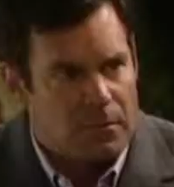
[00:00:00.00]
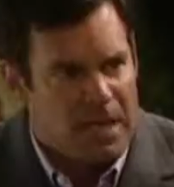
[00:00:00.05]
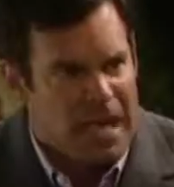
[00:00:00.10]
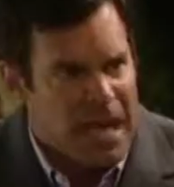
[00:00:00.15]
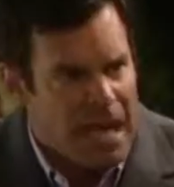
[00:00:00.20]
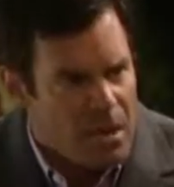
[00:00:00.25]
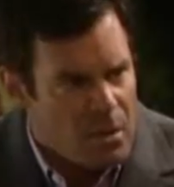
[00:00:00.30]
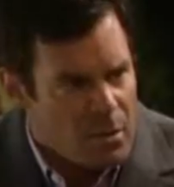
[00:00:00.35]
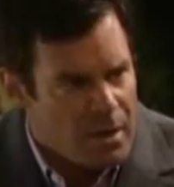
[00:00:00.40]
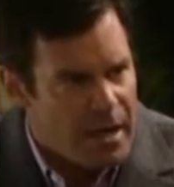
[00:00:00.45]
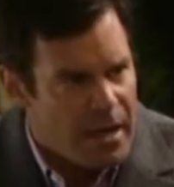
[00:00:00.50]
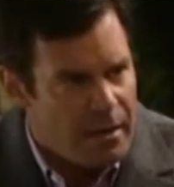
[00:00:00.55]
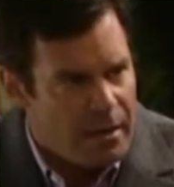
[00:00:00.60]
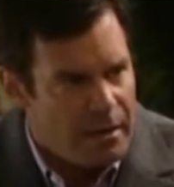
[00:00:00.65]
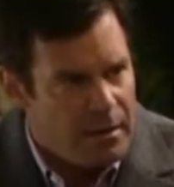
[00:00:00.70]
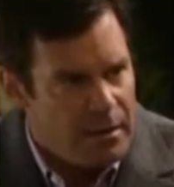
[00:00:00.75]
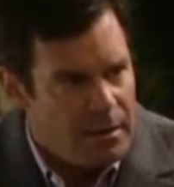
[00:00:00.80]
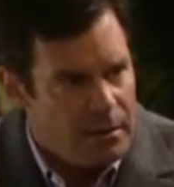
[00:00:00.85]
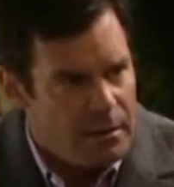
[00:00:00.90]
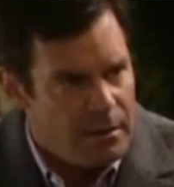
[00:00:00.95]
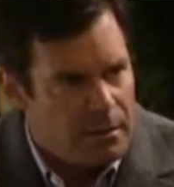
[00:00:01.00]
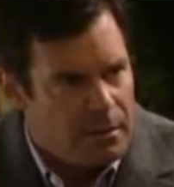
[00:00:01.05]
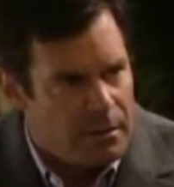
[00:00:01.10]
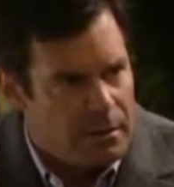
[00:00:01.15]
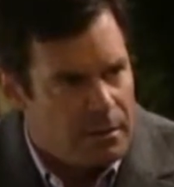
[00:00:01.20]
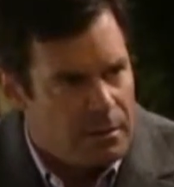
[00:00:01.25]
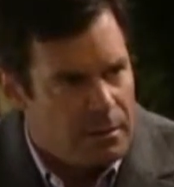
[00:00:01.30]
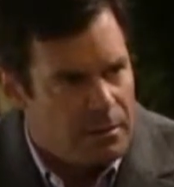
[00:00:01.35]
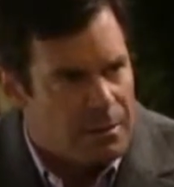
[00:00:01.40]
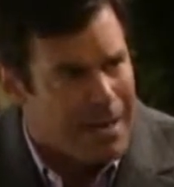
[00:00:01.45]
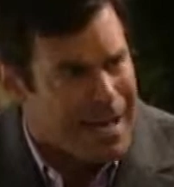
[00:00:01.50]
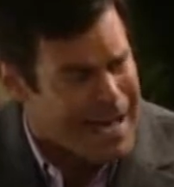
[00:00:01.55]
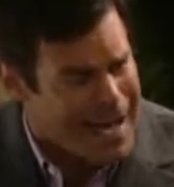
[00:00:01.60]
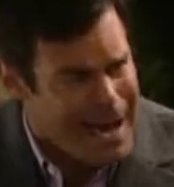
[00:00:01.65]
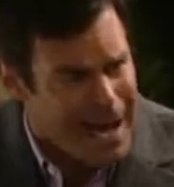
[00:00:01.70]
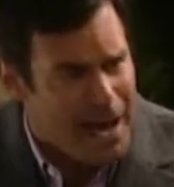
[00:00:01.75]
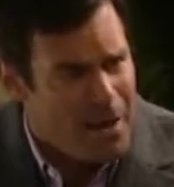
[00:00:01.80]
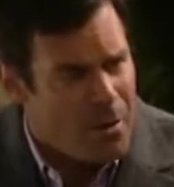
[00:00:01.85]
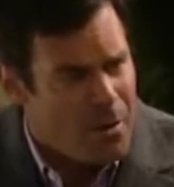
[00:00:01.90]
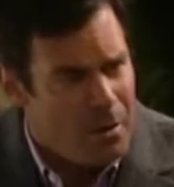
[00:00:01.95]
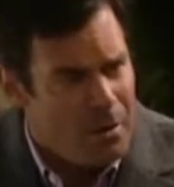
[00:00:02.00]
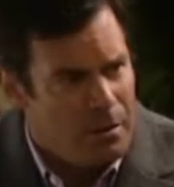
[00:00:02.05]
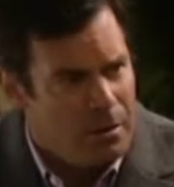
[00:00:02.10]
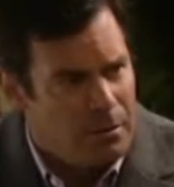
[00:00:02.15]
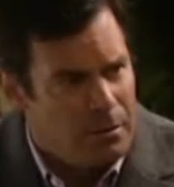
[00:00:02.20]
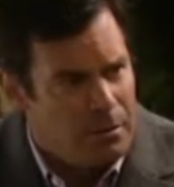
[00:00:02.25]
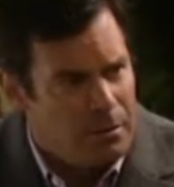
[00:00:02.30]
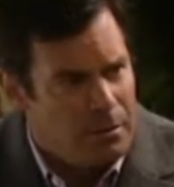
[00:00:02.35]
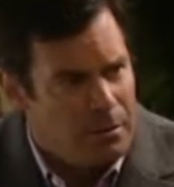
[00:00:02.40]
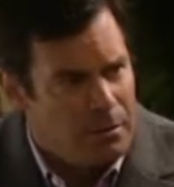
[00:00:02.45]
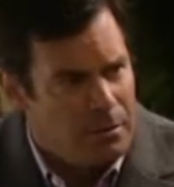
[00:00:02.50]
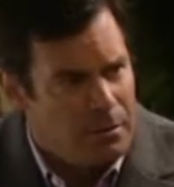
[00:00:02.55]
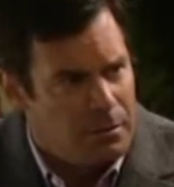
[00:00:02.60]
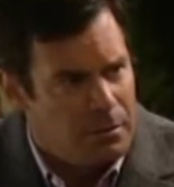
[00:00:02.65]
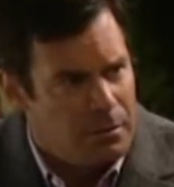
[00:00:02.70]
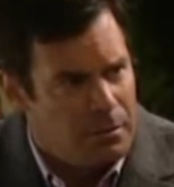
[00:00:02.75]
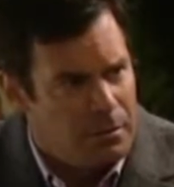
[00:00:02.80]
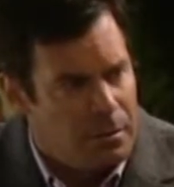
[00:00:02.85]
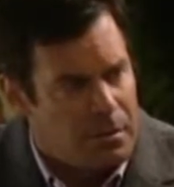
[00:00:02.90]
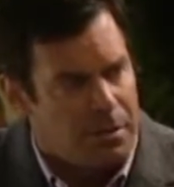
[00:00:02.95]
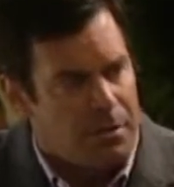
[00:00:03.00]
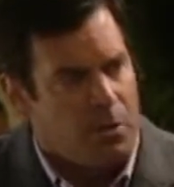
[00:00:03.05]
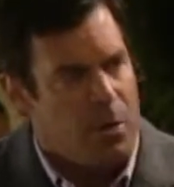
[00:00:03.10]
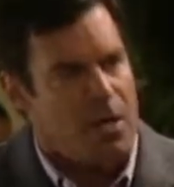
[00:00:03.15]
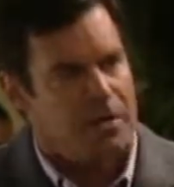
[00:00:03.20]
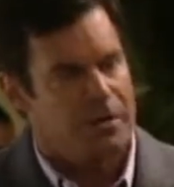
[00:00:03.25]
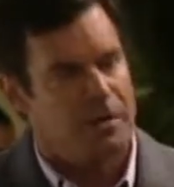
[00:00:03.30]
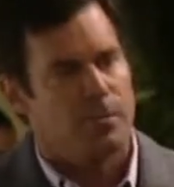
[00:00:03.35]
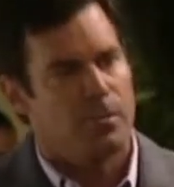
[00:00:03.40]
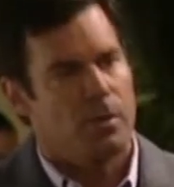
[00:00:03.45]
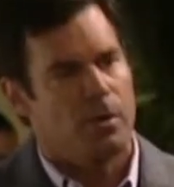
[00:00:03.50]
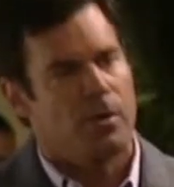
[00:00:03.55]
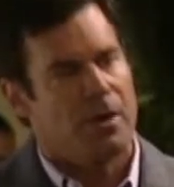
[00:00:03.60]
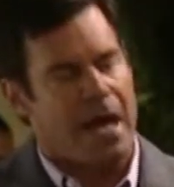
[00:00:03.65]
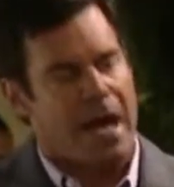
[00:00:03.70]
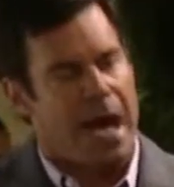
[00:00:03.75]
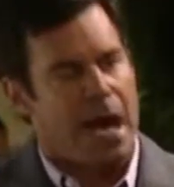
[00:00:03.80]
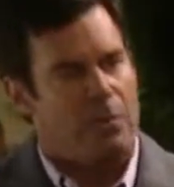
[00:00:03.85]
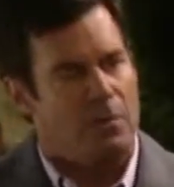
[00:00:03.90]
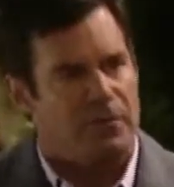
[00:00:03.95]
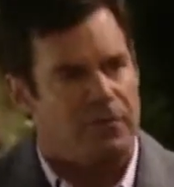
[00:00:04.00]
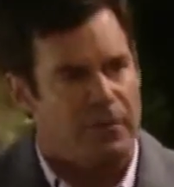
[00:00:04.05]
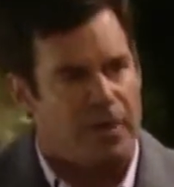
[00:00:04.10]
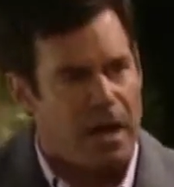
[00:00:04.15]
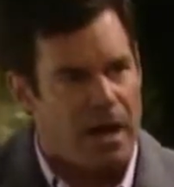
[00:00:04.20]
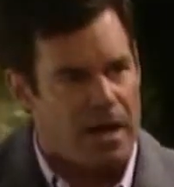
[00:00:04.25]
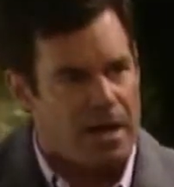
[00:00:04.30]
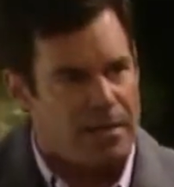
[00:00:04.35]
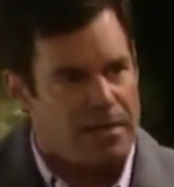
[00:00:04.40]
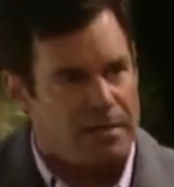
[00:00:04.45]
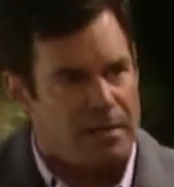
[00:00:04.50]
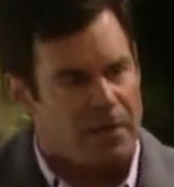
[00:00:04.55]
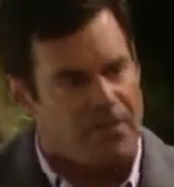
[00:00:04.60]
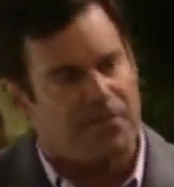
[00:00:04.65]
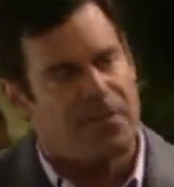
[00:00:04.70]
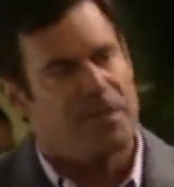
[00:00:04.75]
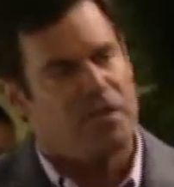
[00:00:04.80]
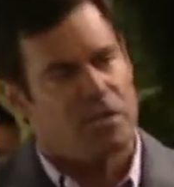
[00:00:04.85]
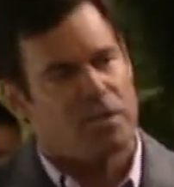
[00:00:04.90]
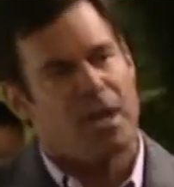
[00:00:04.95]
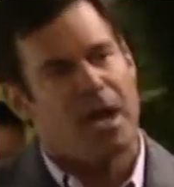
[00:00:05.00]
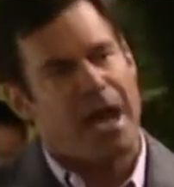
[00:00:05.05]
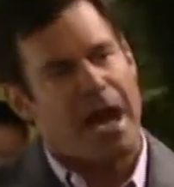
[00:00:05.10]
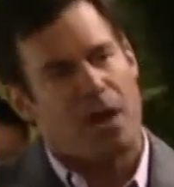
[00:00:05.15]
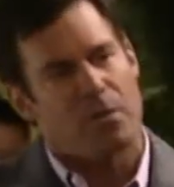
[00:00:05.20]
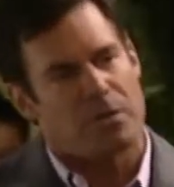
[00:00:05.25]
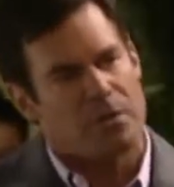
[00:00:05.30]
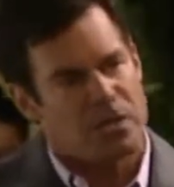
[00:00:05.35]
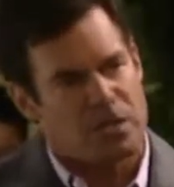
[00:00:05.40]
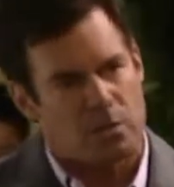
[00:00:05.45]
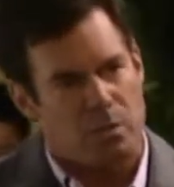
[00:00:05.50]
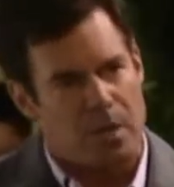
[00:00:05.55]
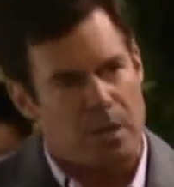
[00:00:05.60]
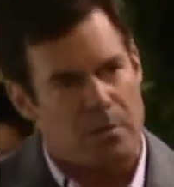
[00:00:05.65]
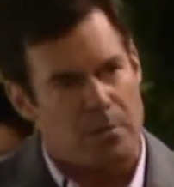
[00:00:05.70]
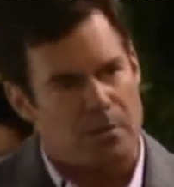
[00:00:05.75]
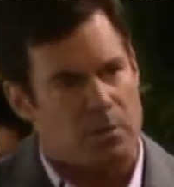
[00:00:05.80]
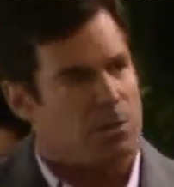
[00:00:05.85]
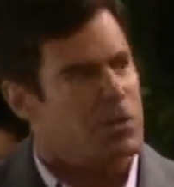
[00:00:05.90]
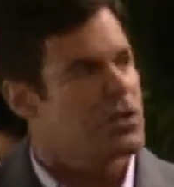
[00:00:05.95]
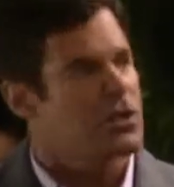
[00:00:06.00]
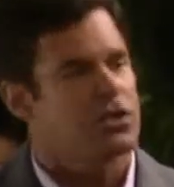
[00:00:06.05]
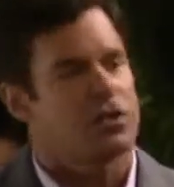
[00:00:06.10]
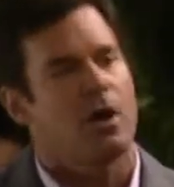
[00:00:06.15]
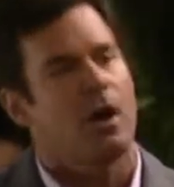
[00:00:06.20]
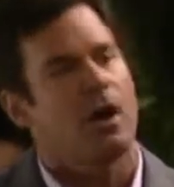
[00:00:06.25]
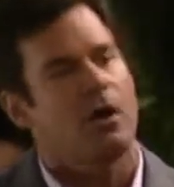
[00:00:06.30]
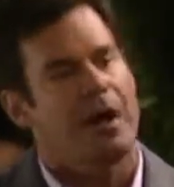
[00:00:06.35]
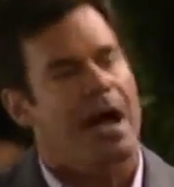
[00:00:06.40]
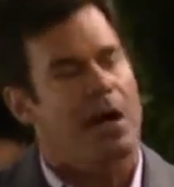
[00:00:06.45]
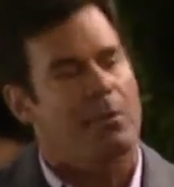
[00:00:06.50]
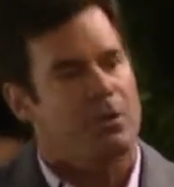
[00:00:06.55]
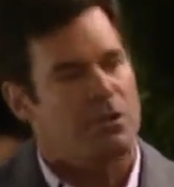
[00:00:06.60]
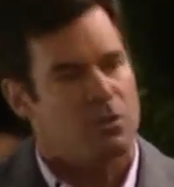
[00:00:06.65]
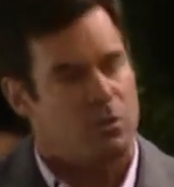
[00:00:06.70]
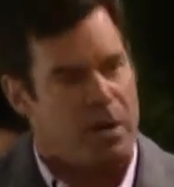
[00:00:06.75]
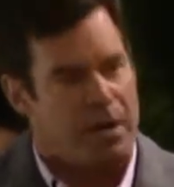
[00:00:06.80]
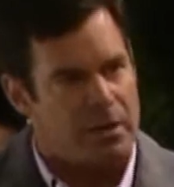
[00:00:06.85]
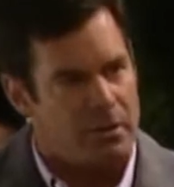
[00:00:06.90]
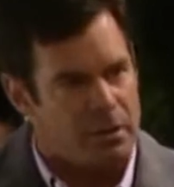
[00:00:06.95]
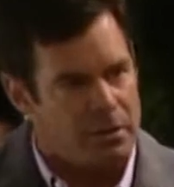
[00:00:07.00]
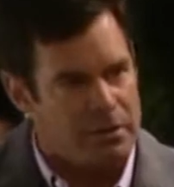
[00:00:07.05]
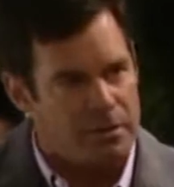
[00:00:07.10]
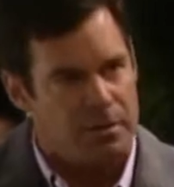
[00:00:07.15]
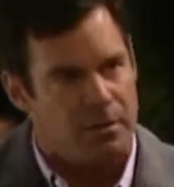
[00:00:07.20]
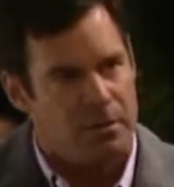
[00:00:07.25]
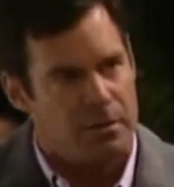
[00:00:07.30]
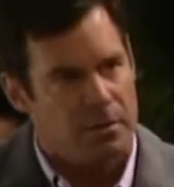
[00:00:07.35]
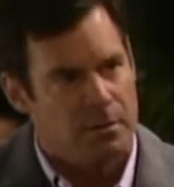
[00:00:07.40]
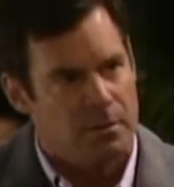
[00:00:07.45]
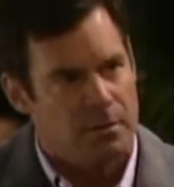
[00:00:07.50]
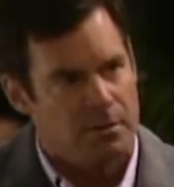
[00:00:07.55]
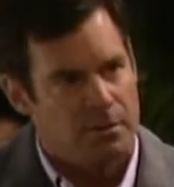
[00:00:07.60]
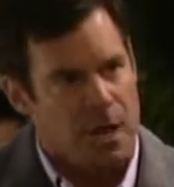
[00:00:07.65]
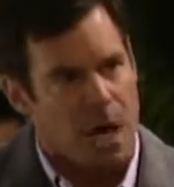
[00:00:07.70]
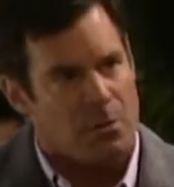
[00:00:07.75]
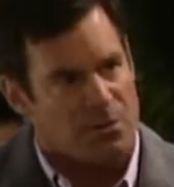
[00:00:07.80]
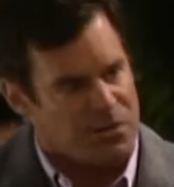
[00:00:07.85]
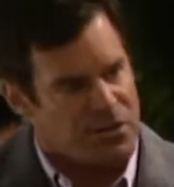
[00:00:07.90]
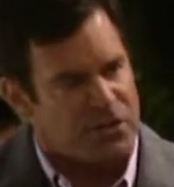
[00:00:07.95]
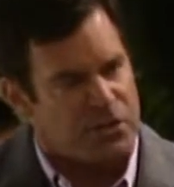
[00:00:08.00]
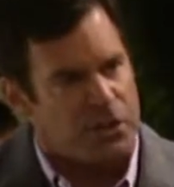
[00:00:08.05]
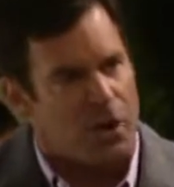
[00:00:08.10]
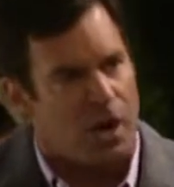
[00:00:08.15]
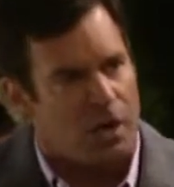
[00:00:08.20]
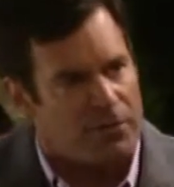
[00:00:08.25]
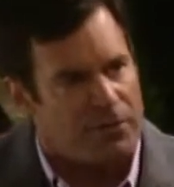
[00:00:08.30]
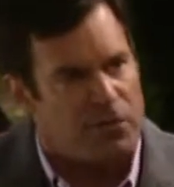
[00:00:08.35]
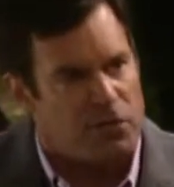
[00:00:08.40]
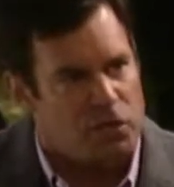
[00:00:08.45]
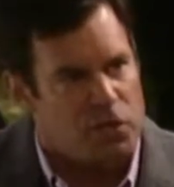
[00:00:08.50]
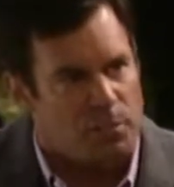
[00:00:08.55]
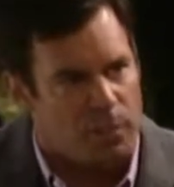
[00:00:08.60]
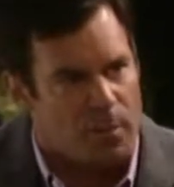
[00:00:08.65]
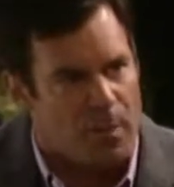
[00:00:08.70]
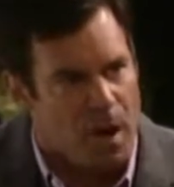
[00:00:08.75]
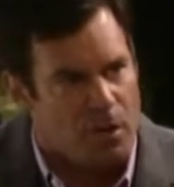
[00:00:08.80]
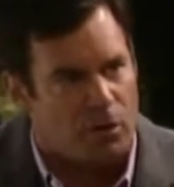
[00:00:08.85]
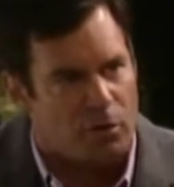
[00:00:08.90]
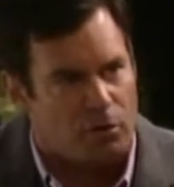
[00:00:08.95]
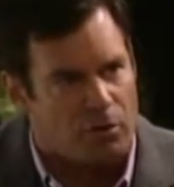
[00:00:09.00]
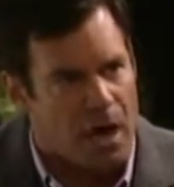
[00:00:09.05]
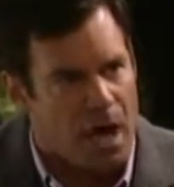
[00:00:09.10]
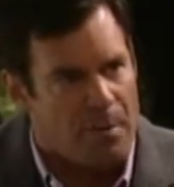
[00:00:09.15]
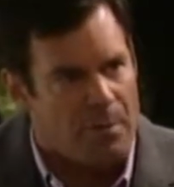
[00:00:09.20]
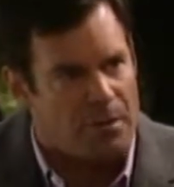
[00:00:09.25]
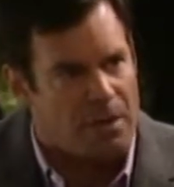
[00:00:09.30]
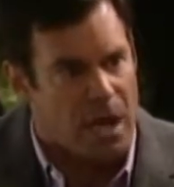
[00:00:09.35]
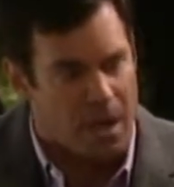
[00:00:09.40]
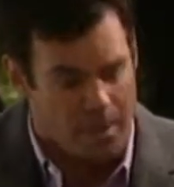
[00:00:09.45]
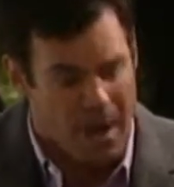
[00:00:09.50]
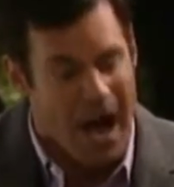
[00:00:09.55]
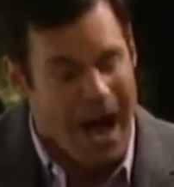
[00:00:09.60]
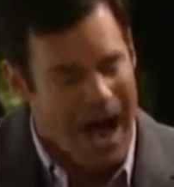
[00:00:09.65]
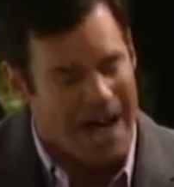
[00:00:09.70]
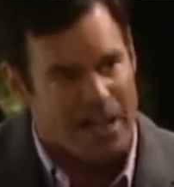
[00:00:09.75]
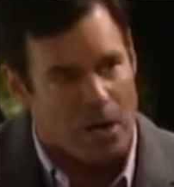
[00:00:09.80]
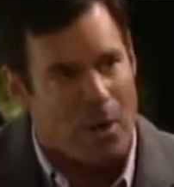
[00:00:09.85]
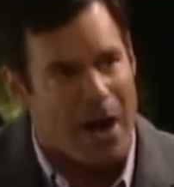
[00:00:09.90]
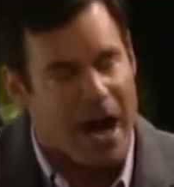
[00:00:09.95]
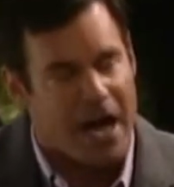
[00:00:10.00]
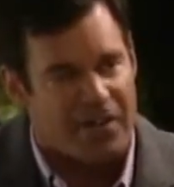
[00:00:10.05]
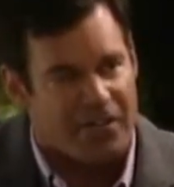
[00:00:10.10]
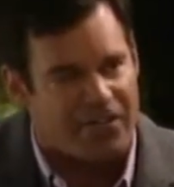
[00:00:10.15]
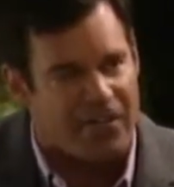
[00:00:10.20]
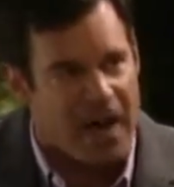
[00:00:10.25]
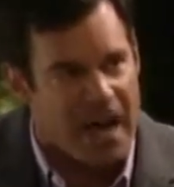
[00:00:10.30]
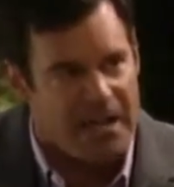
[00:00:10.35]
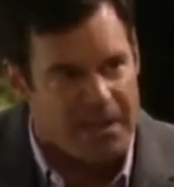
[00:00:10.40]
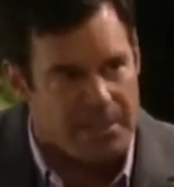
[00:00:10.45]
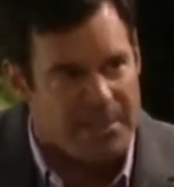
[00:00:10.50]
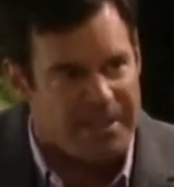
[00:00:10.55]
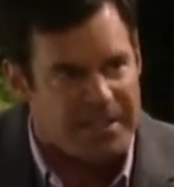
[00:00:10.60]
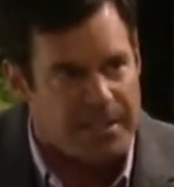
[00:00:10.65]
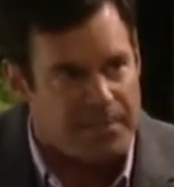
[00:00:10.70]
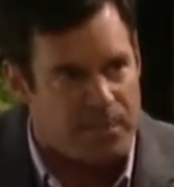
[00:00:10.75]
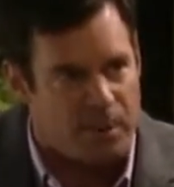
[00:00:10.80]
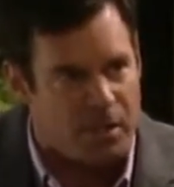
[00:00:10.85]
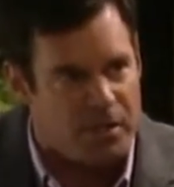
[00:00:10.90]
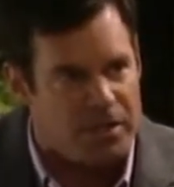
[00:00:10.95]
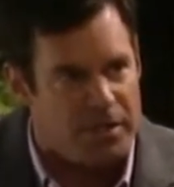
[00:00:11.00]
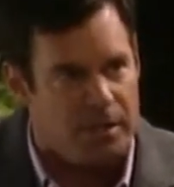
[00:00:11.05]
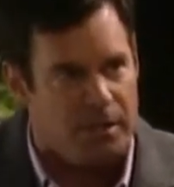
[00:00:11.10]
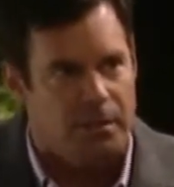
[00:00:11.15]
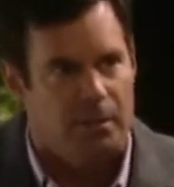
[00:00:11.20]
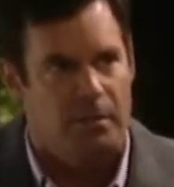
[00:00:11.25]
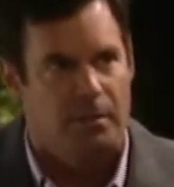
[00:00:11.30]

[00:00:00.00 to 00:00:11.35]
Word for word: How, Kelly? How? Do you ask a bird how it flies, a fish how it swims, or a star how it twinkles? I was the star of the Supermodel Crime Club. I know how to find a missing person.